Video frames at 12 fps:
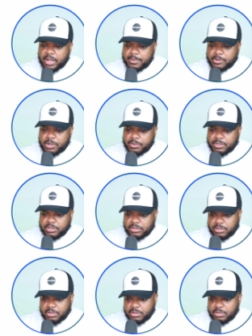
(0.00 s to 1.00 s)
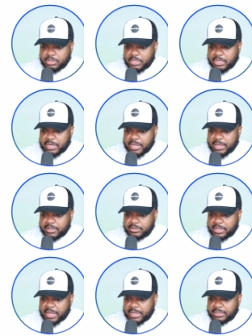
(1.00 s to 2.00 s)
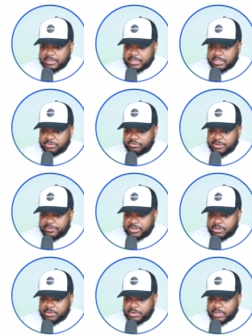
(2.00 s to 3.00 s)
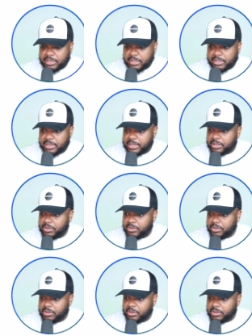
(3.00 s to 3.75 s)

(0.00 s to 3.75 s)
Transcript: I'm going to select AdSense revenue and then click